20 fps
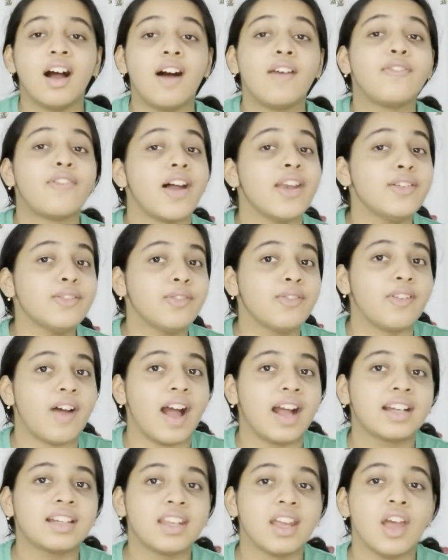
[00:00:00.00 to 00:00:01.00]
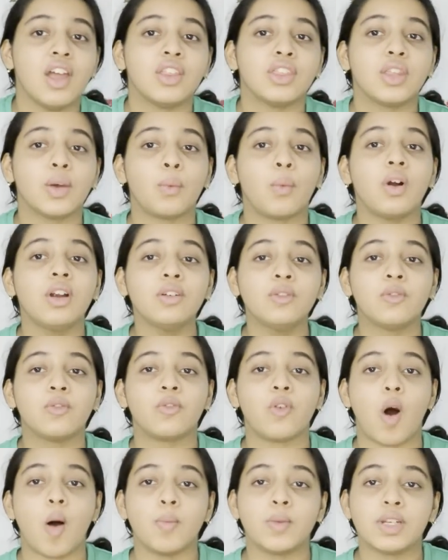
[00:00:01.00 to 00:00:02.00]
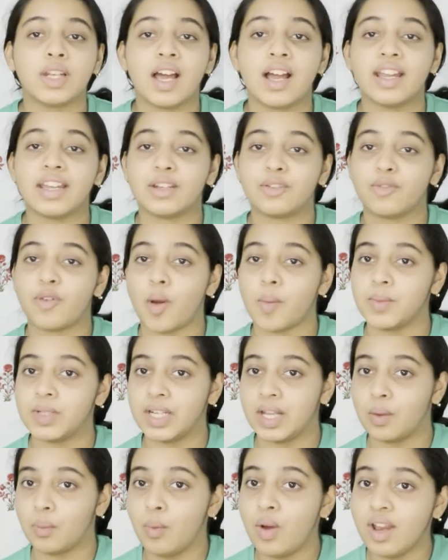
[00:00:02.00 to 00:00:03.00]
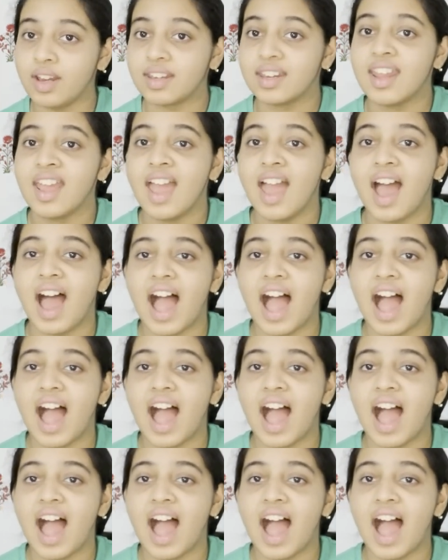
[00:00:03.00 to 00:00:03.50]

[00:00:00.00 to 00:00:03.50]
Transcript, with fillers: A fun fact the word formula in Formula One